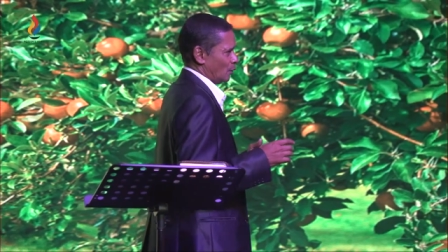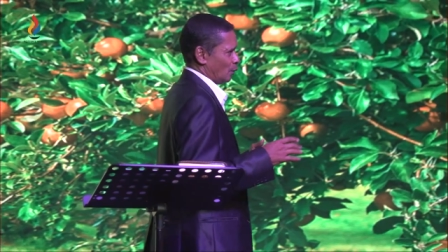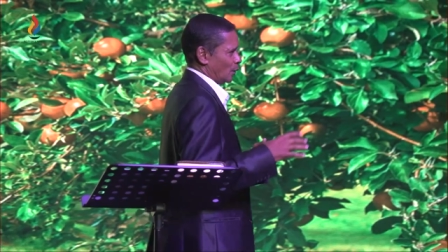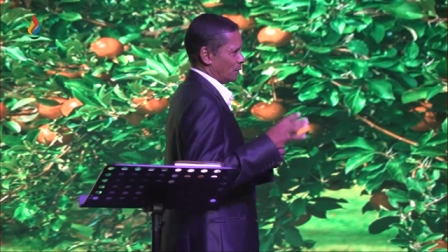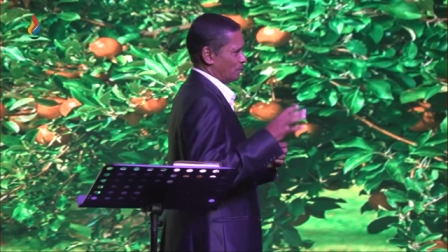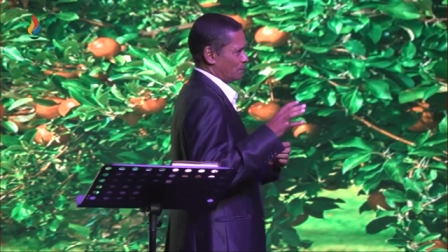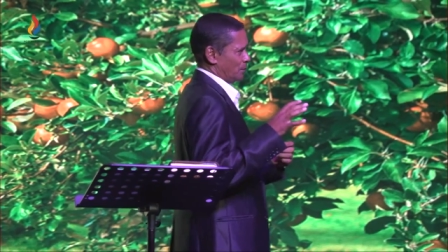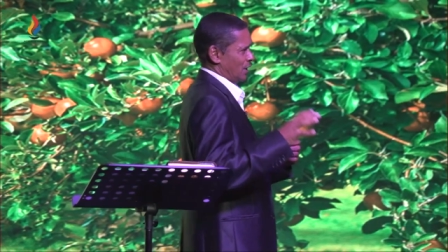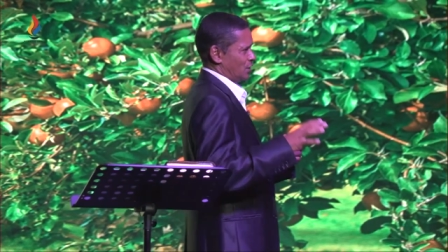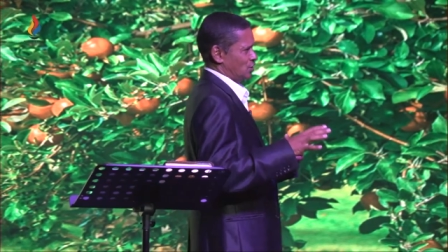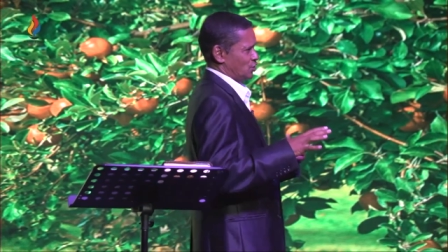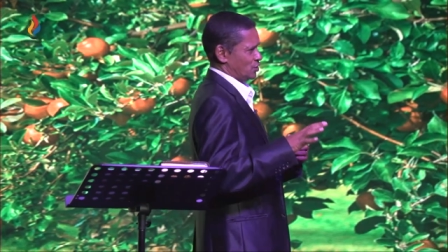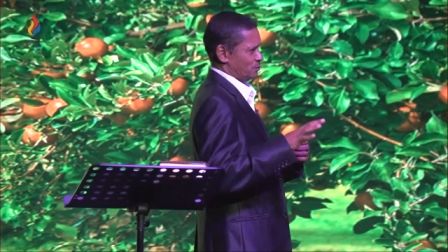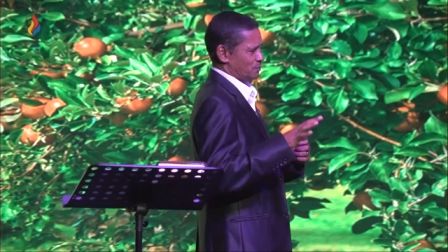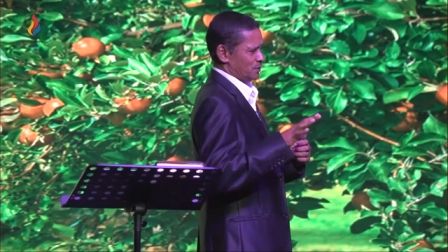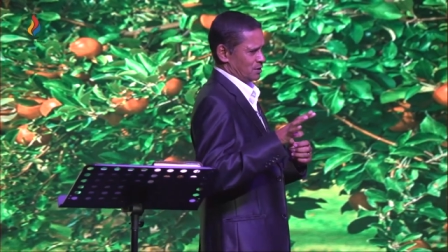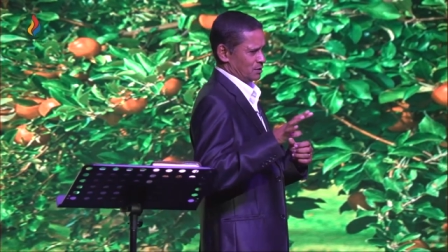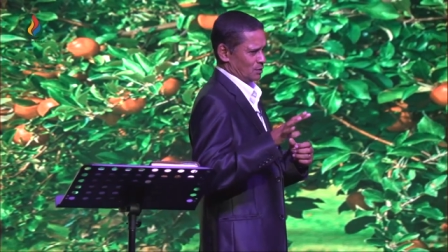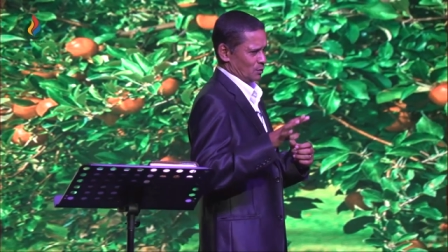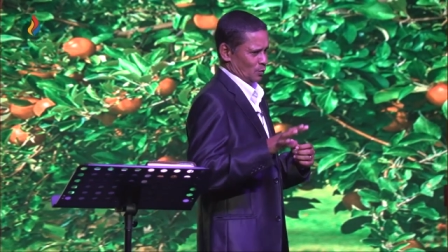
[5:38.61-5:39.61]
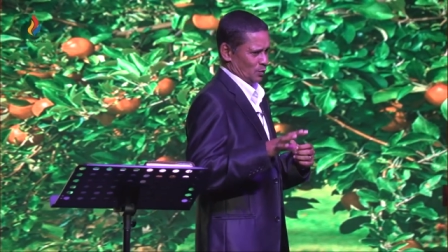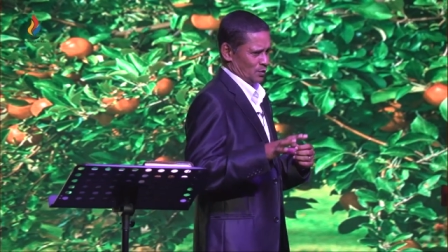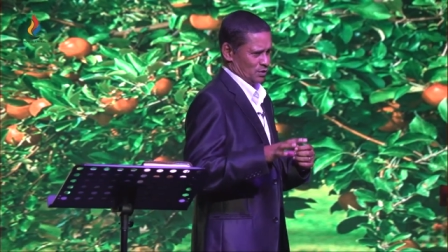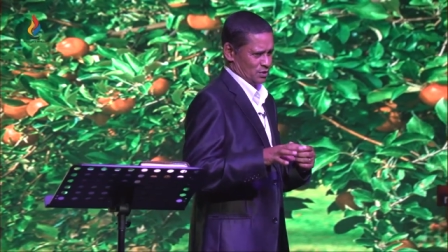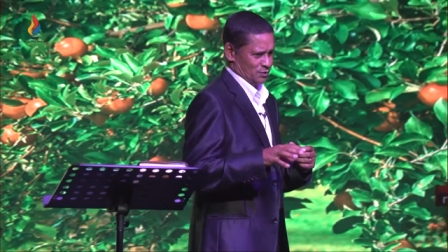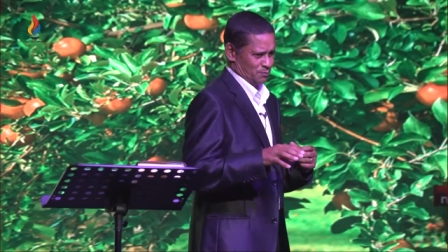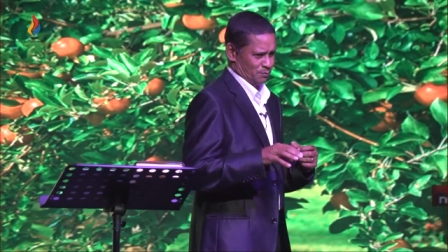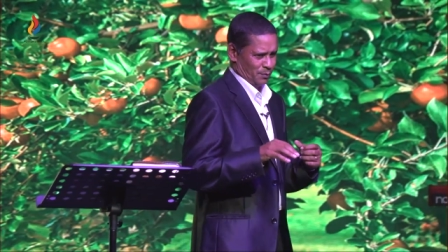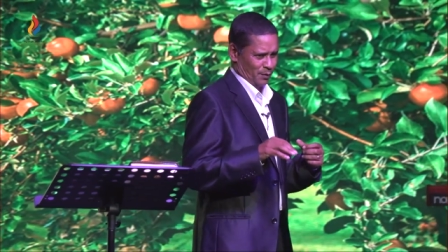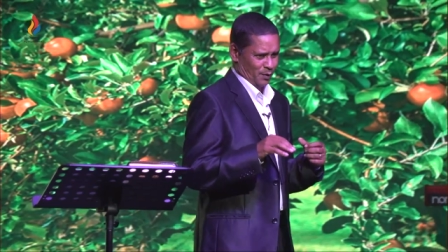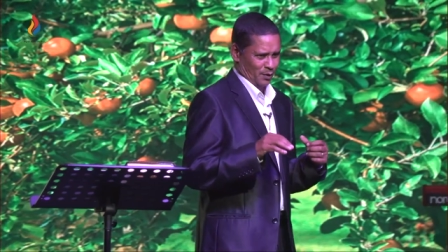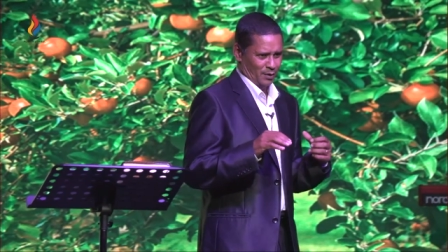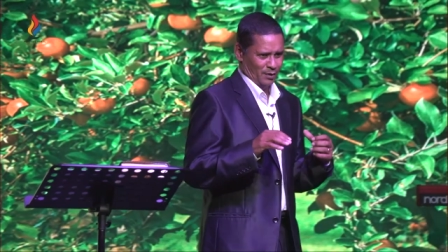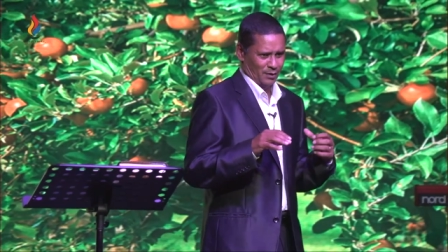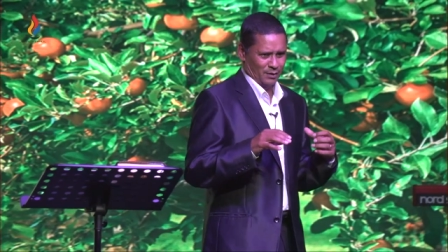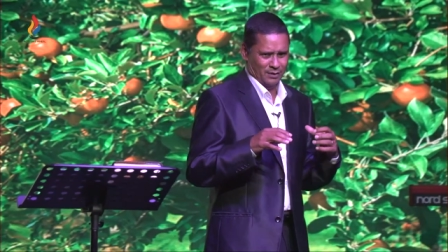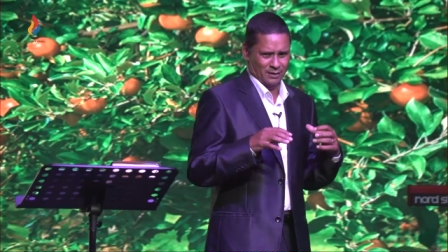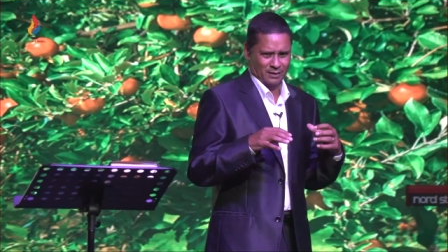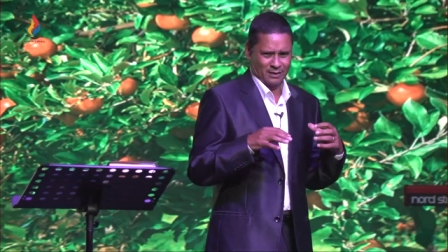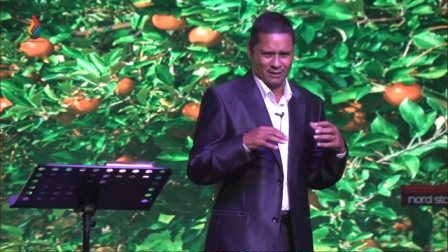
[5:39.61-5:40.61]
when Benjamin was
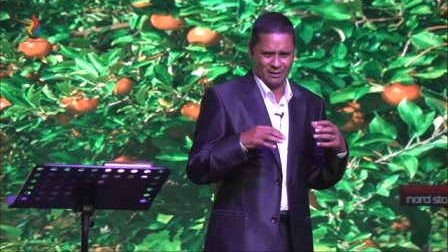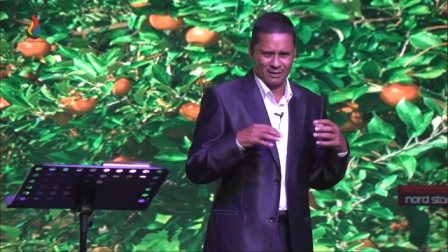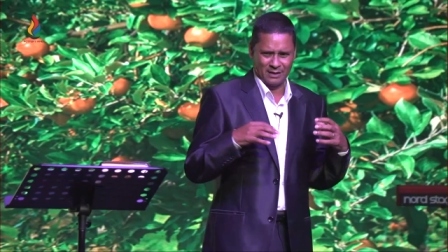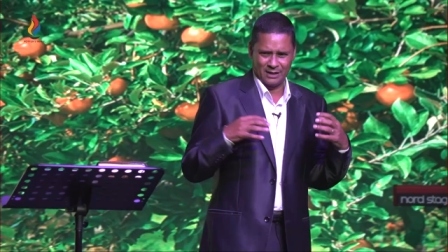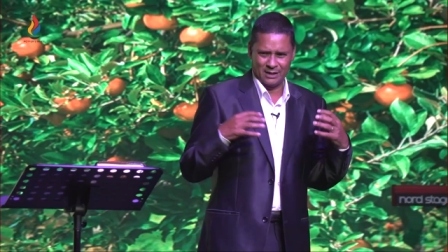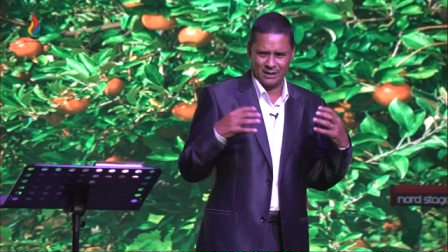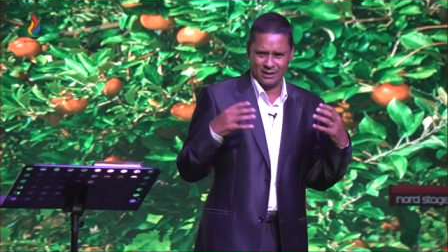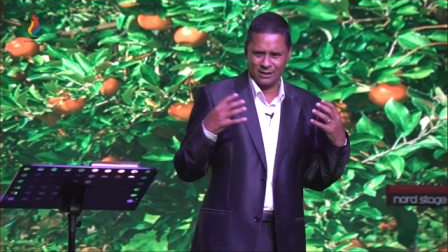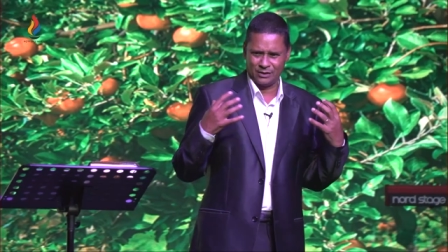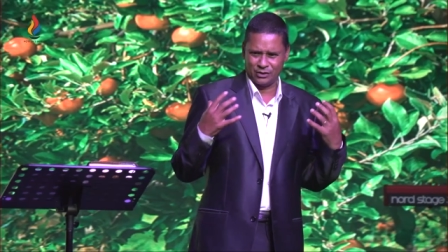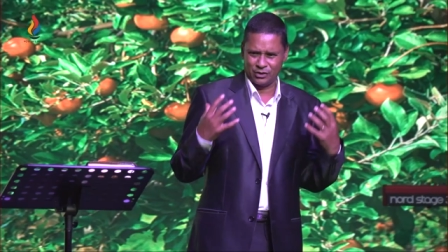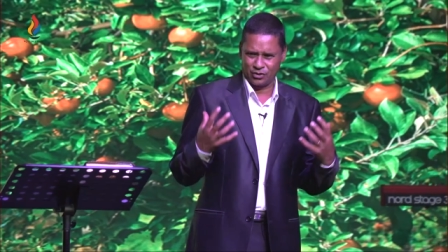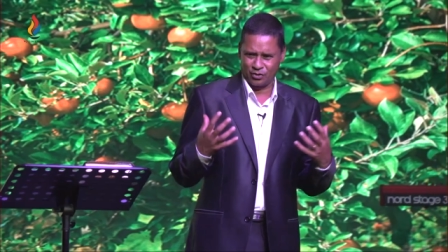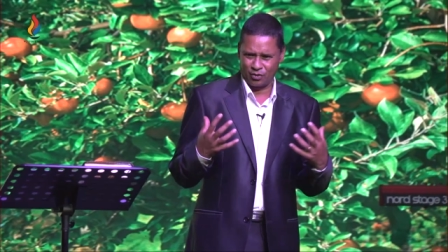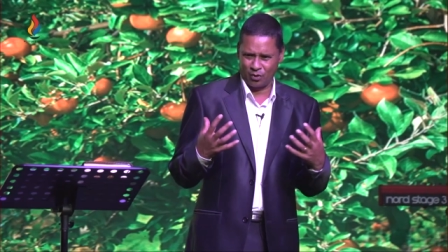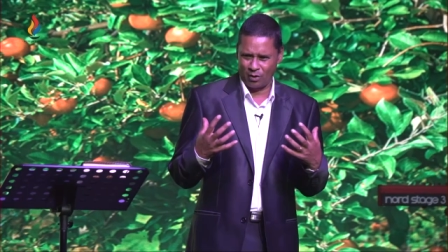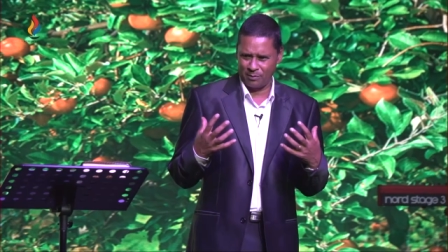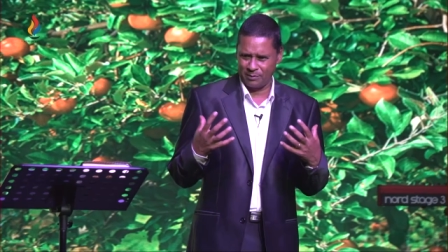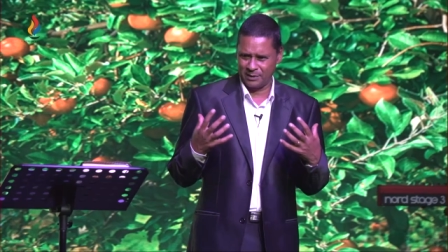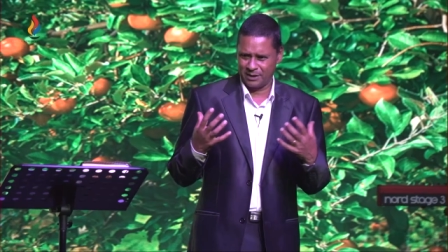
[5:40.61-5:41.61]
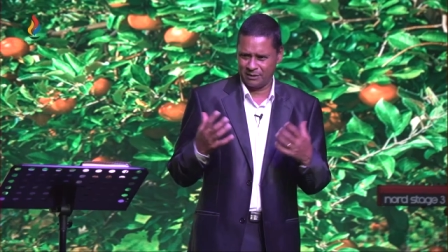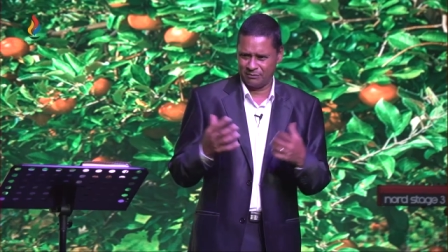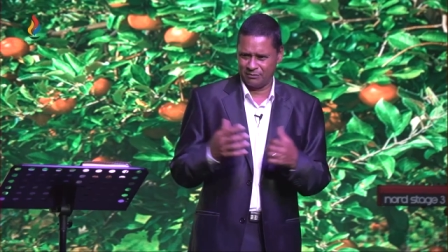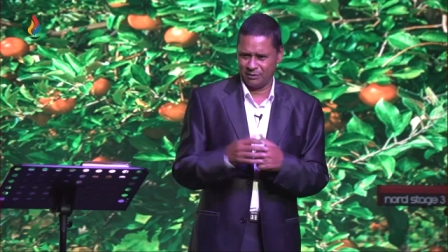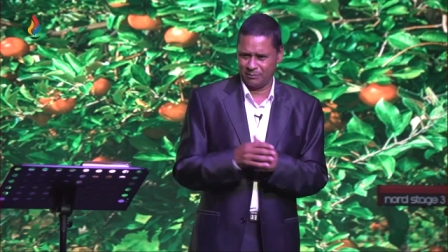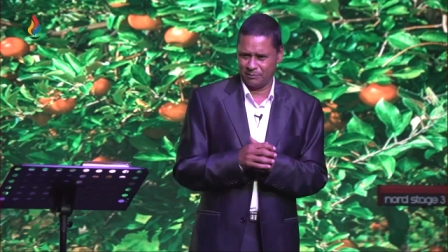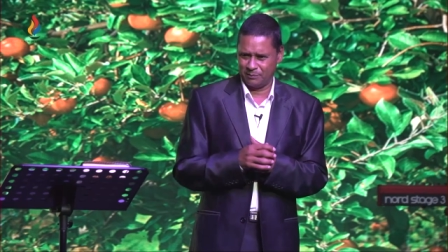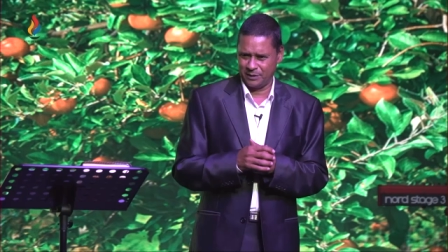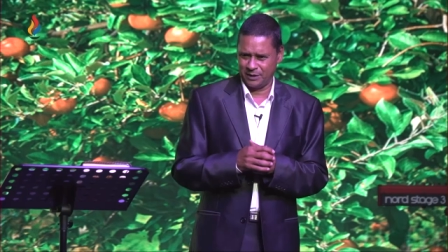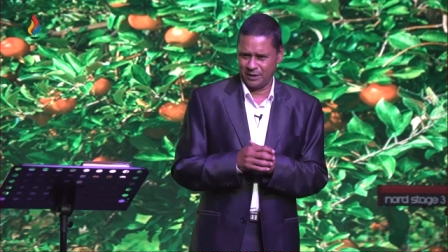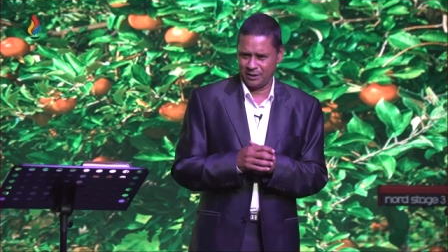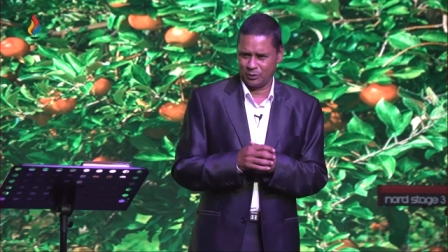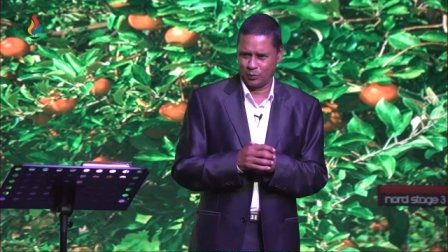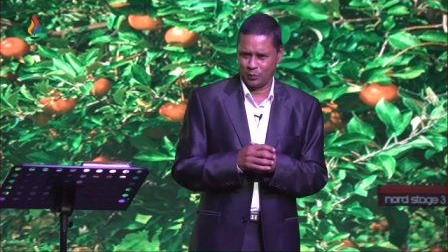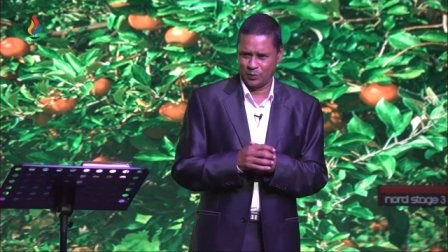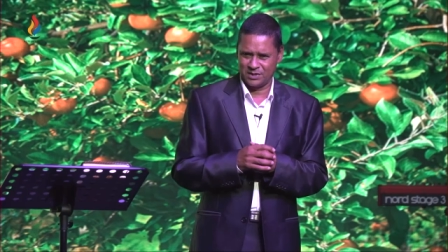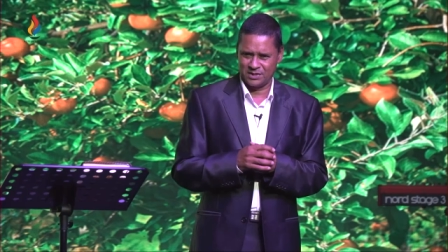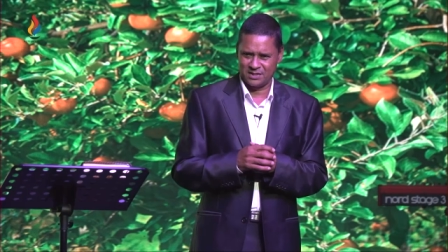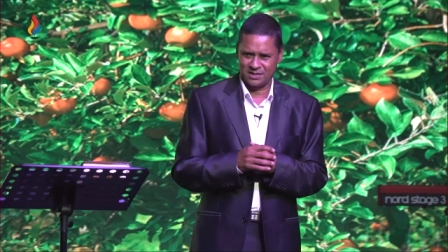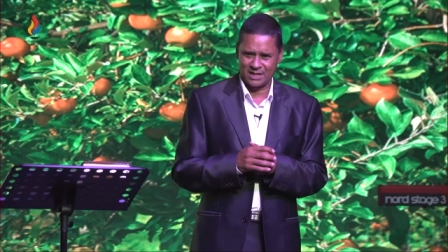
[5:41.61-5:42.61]
born, the trauma of the birth
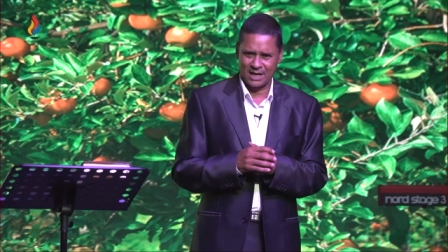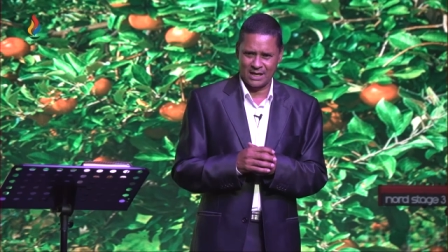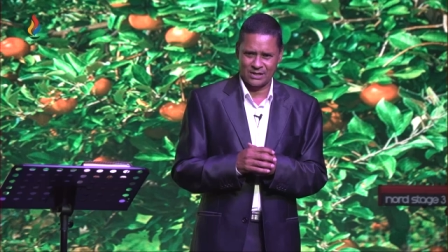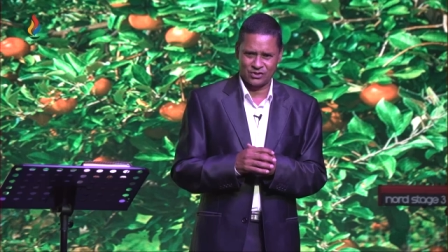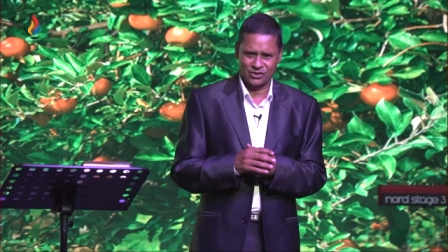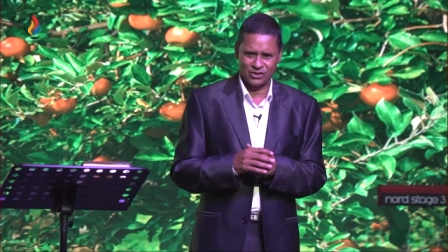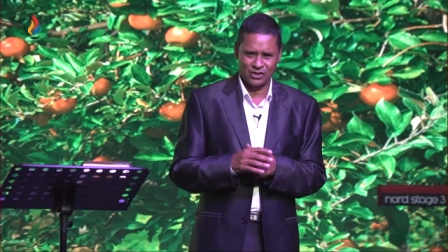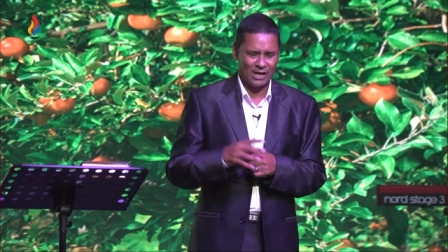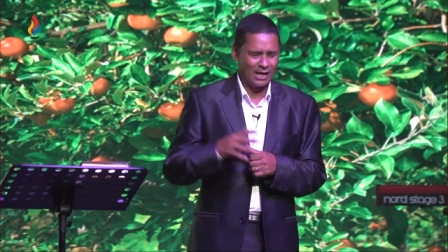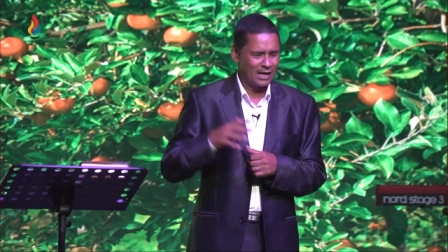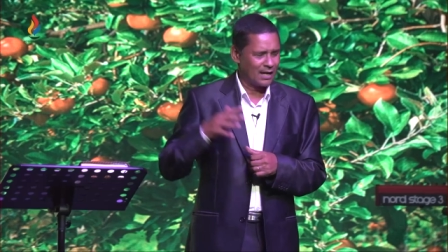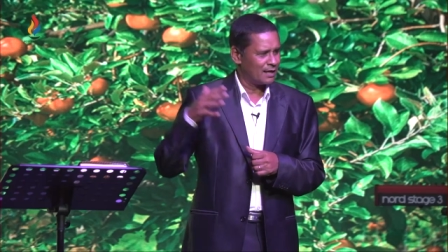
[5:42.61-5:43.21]
was such